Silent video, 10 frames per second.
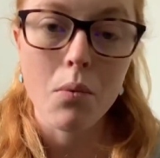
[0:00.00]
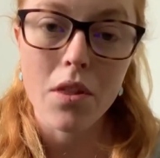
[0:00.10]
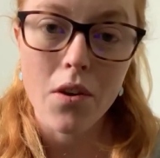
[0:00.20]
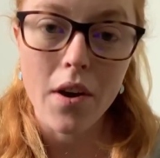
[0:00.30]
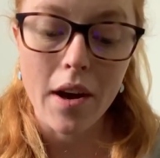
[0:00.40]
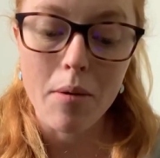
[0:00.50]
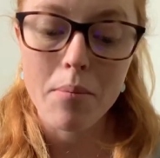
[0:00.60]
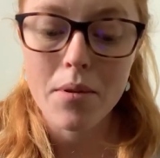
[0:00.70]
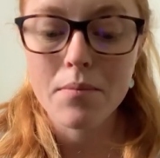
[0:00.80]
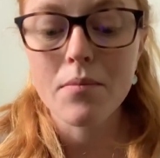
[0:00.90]
With your
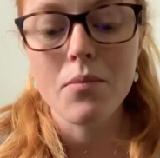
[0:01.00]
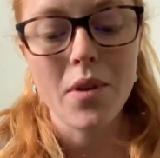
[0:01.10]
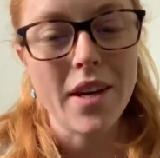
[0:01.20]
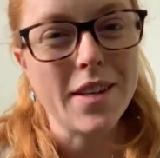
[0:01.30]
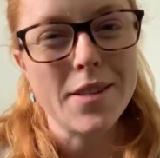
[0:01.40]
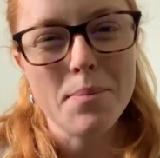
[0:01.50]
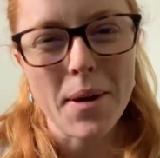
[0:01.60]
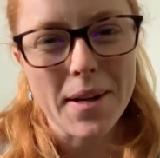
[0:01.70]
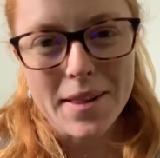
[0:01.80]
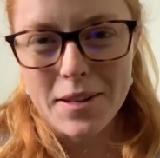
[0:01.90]
help, we can
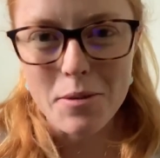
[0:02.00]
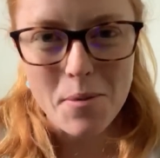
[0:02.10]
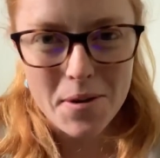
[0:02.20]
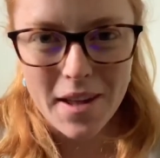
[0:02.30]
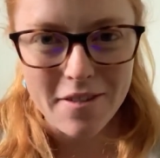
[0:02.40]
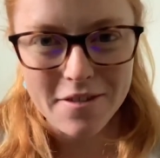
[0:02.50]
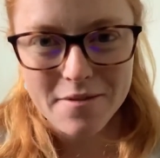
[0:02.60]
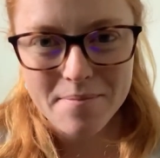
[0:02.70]
spread a little more love